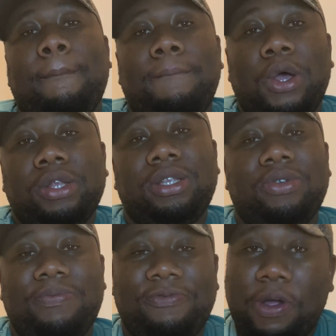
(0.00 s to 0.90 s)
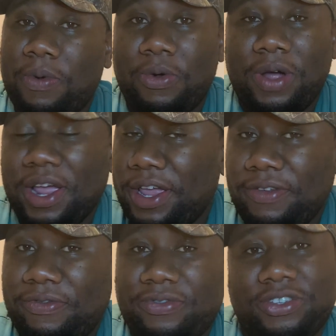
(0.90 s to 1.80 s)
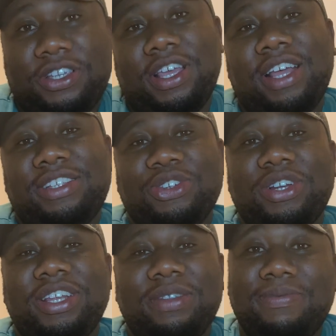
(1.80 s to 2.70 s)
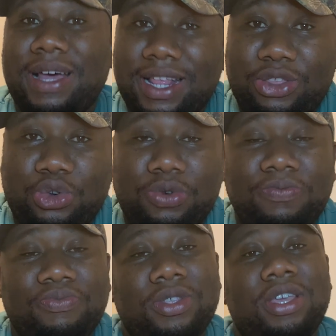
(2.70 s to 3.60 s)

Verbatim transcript: But for my wife, she had to clean bathroom.